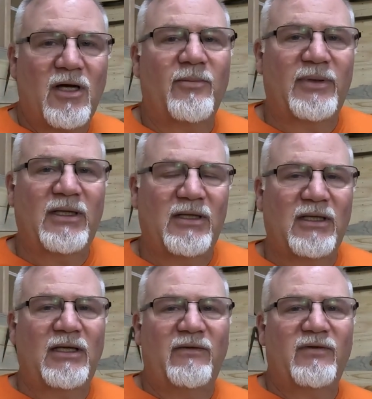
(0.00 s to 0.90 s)
company
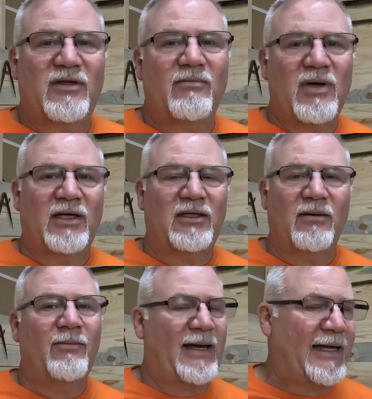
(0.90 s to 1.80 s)
that gave you the money
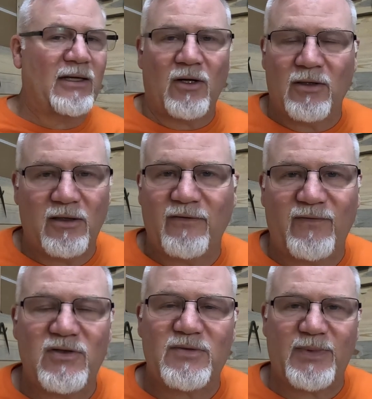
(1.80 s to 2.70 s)
to buy it all in the
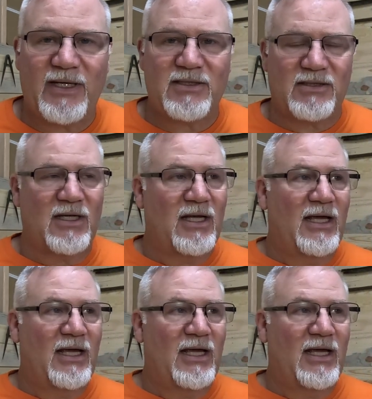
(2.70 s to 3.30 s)
first place.